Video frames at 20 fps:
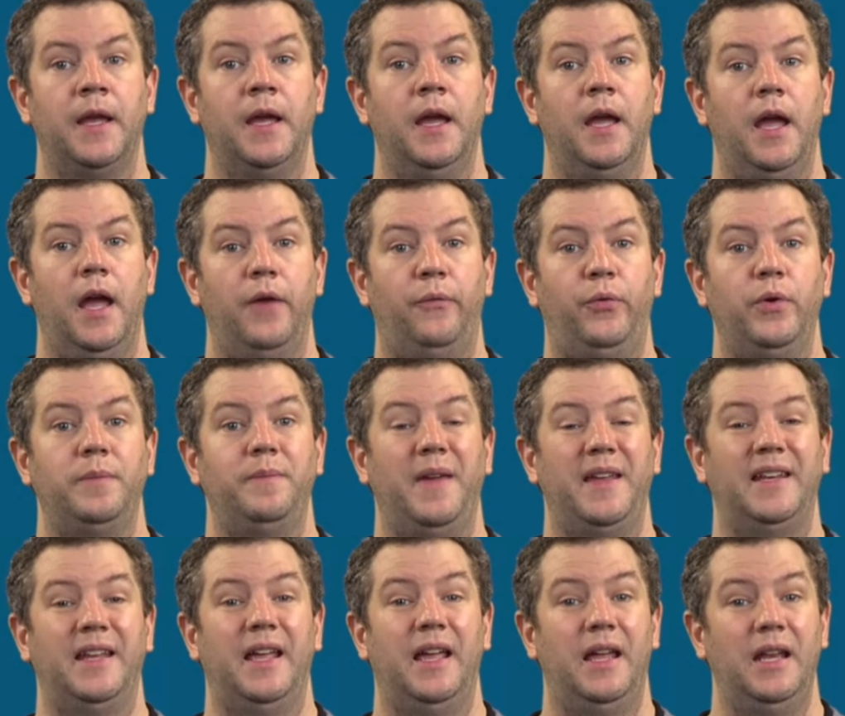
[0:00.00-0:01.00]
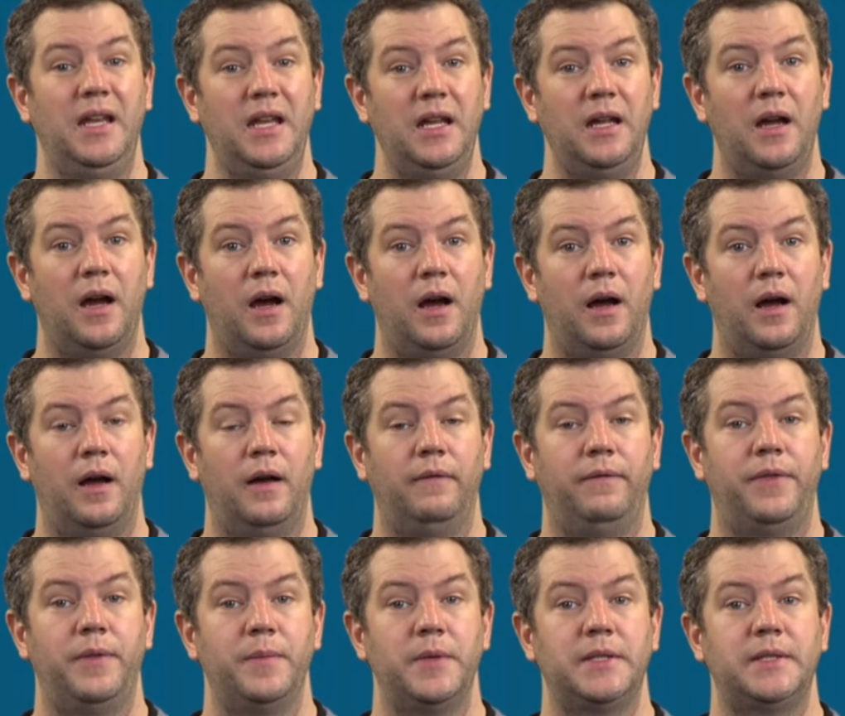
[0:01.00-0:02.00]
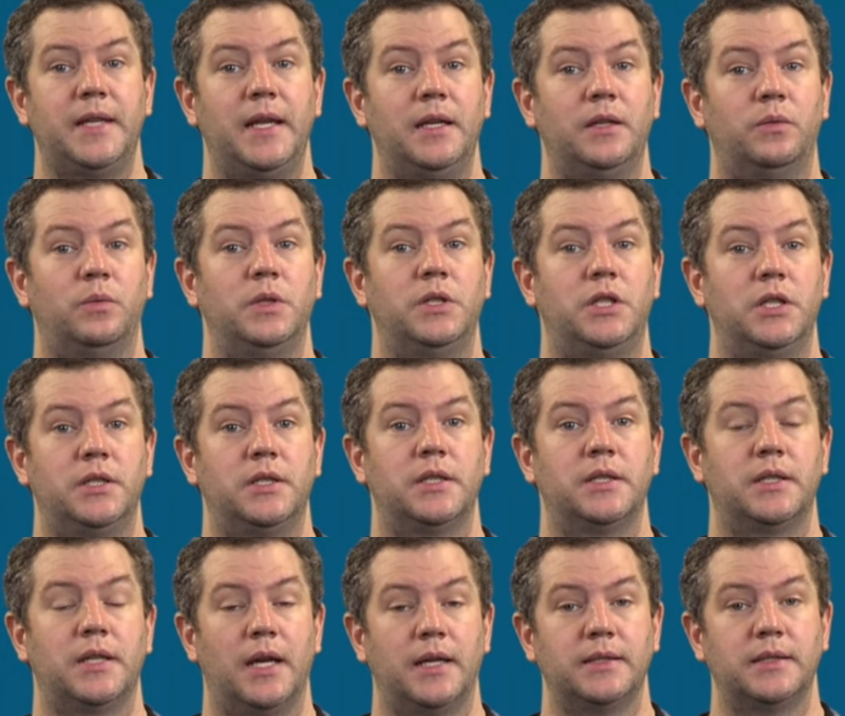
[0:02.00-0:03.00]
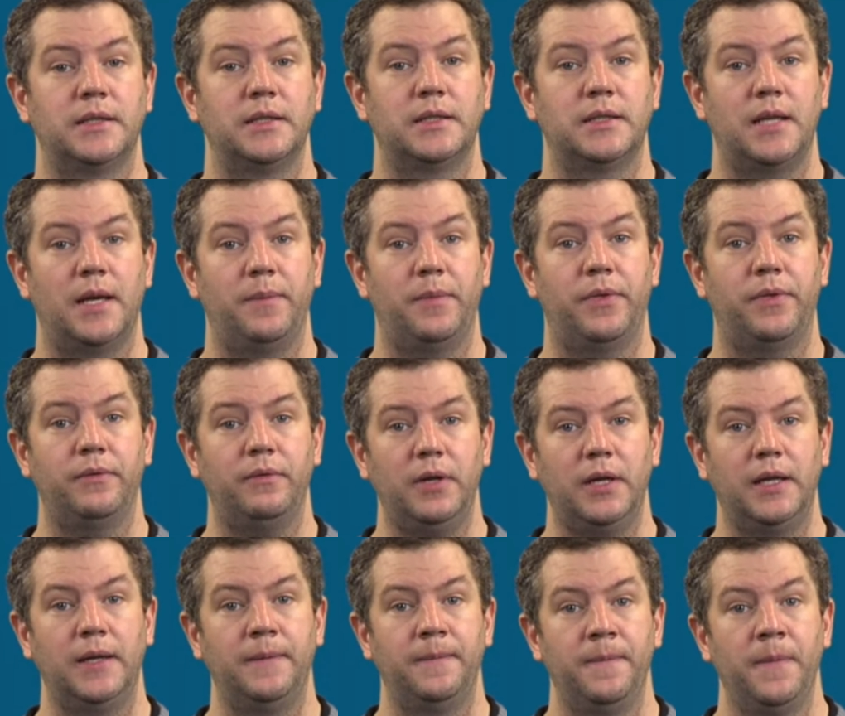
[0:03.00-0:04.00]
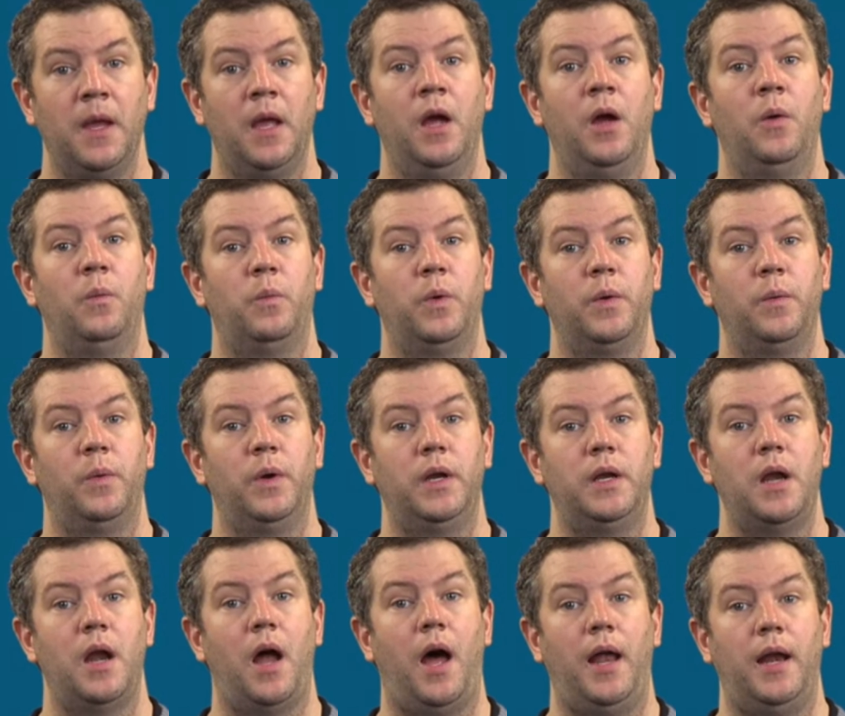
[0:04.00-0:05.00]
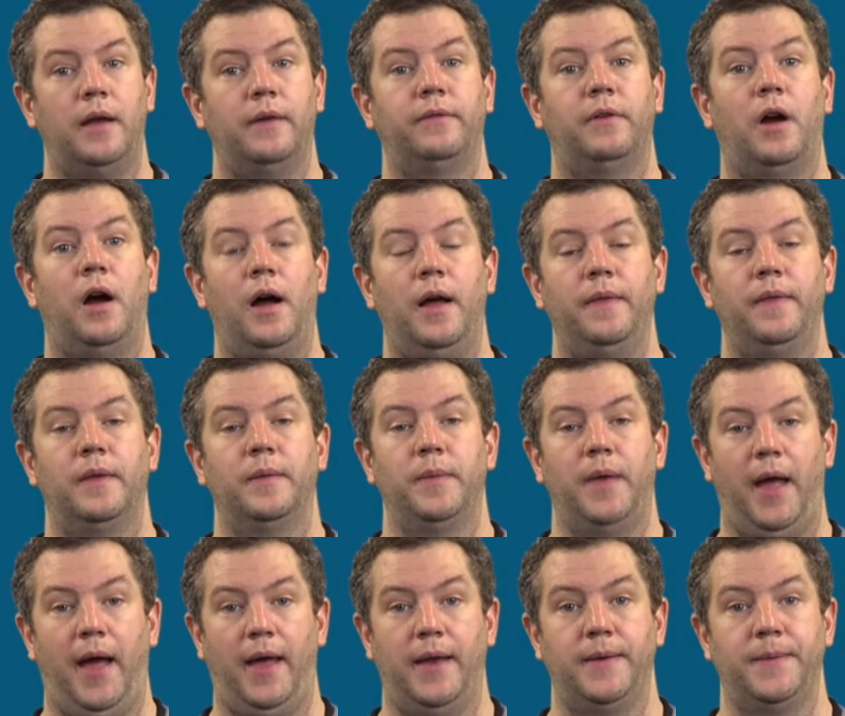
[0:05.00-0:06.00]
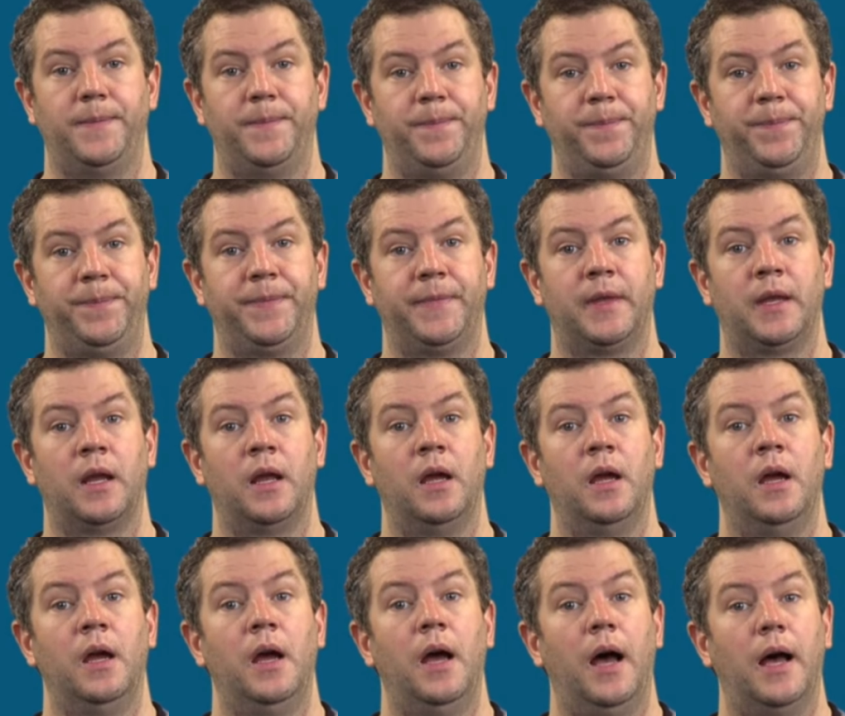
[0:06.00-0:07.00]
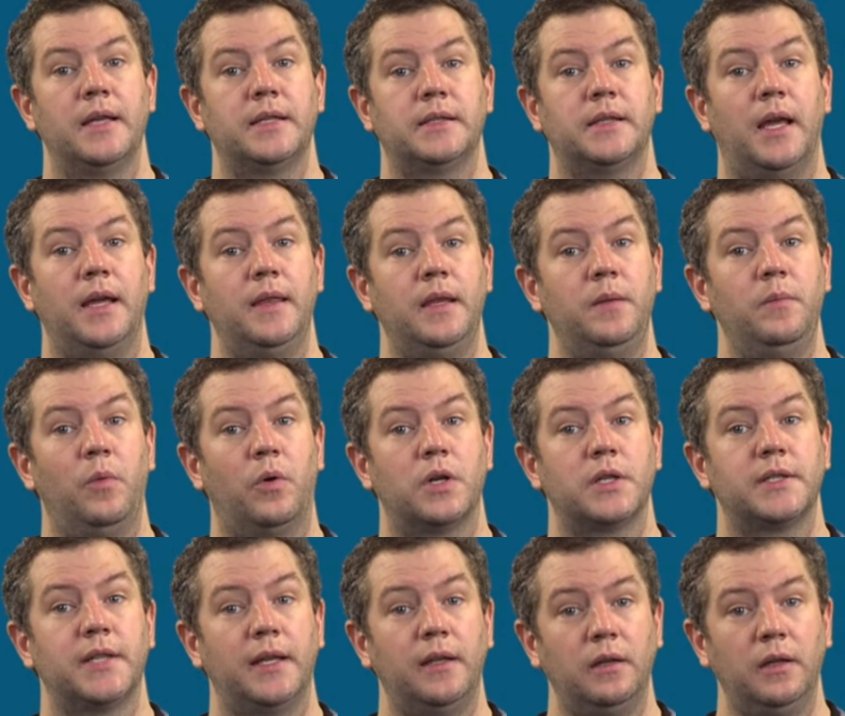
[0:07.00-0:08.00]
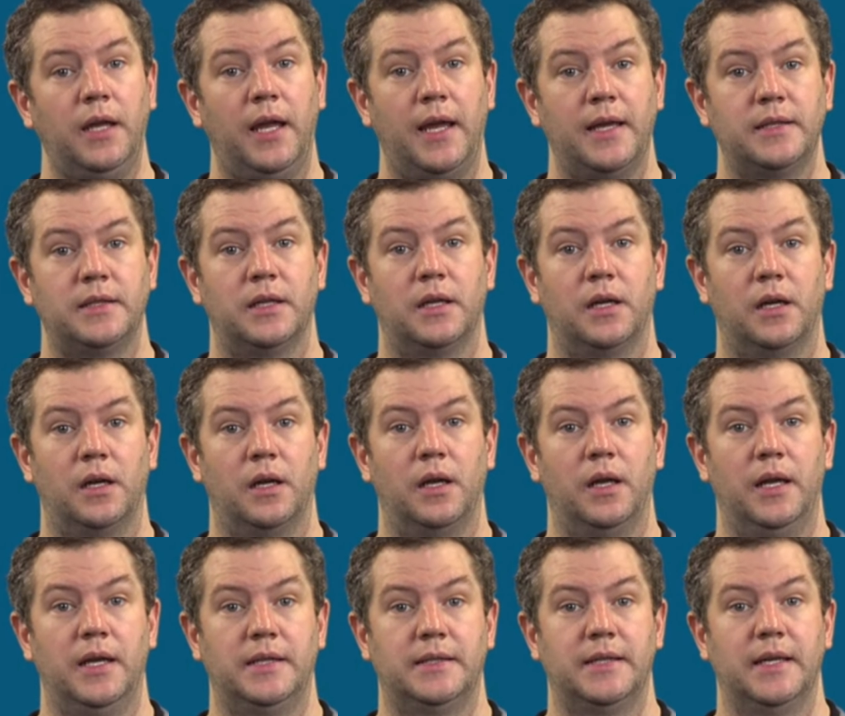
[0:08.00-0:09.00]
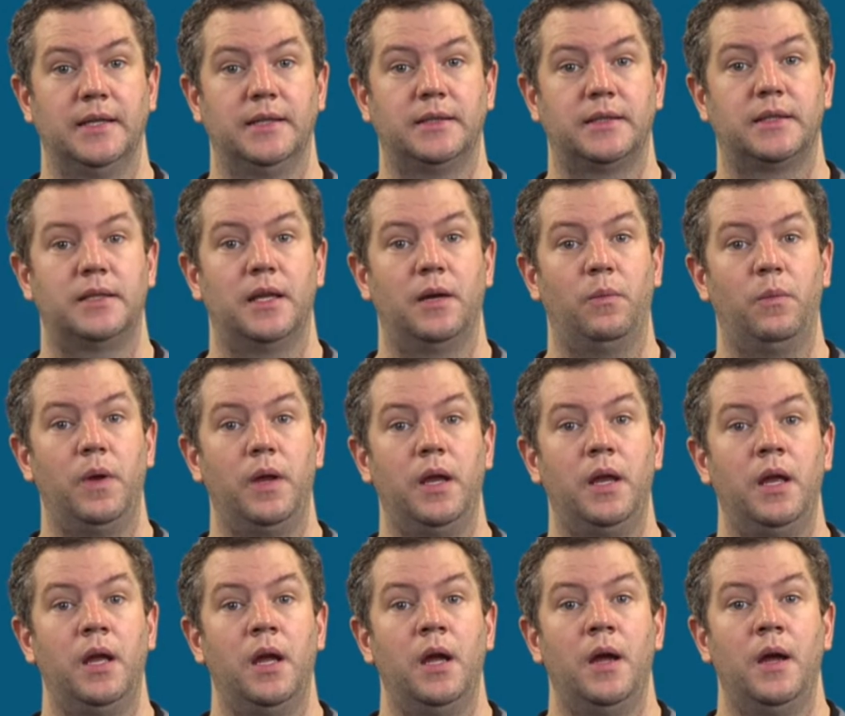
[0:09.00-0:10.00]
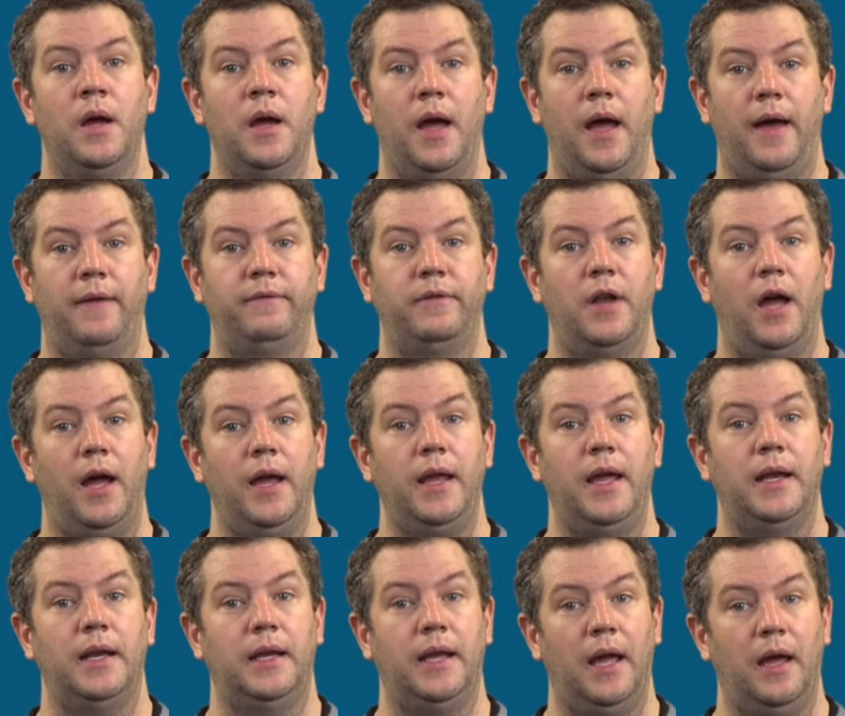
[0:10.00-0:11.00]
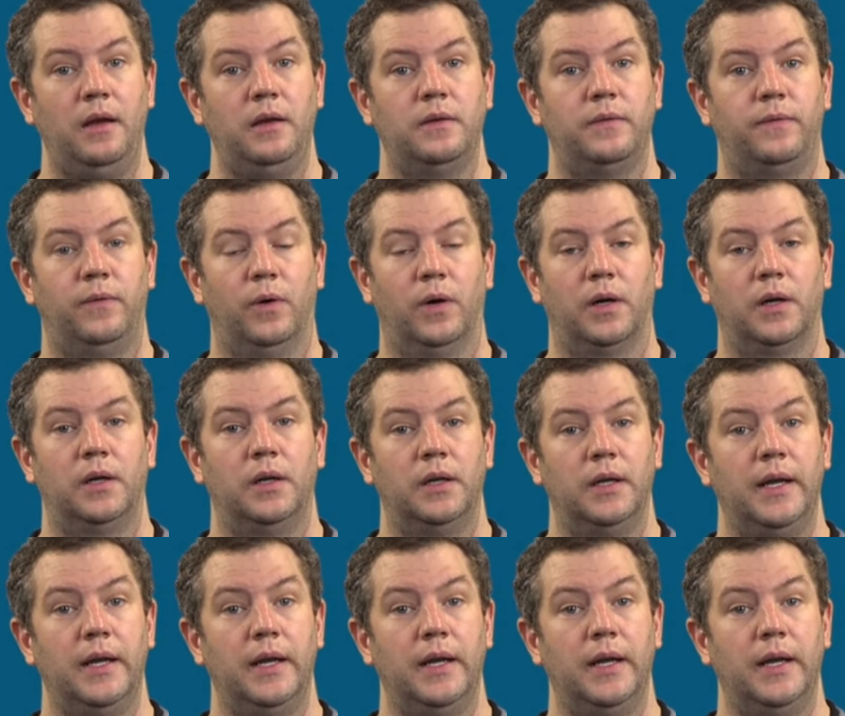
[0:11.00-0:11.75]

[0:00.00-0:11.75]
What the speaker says: If we'd made any of the mistakes we just discussed in step 3, we would not have caught them yet. A slightly more subtle case exists that we have not yet accounted for.